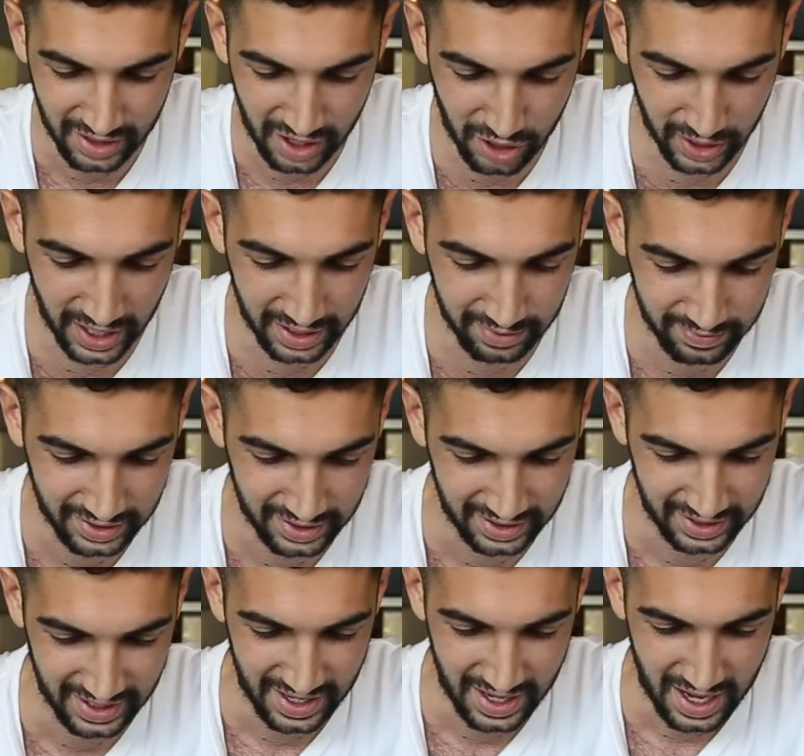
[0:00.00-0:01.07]
All right.
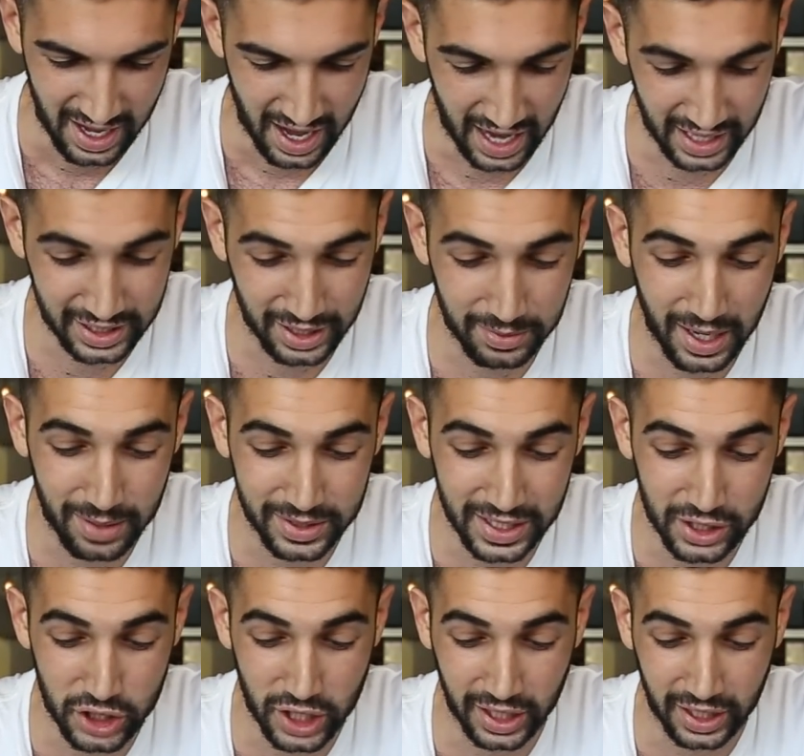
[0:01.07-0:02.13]
I sometimes
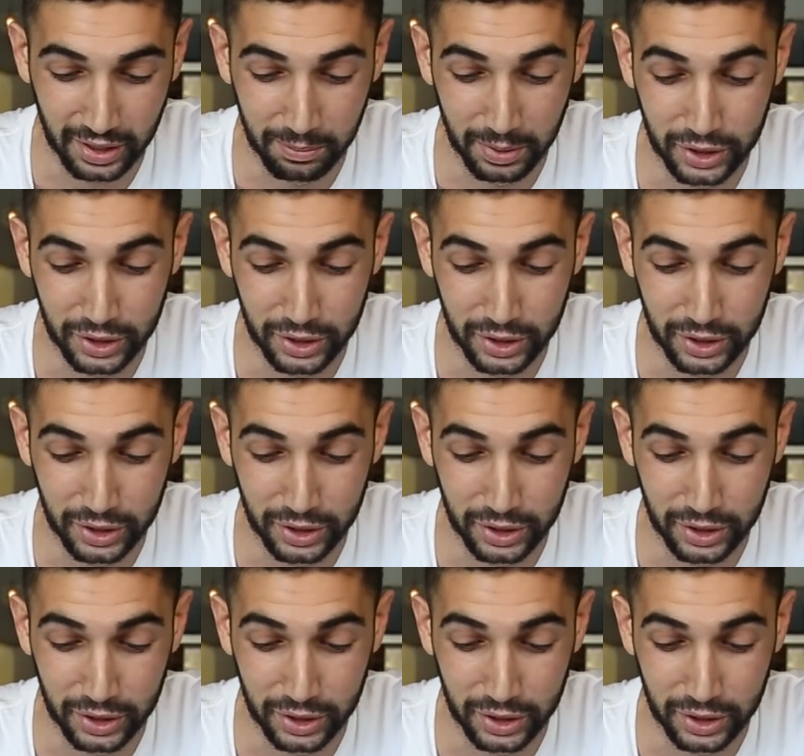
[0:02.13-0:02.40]
eat chicken,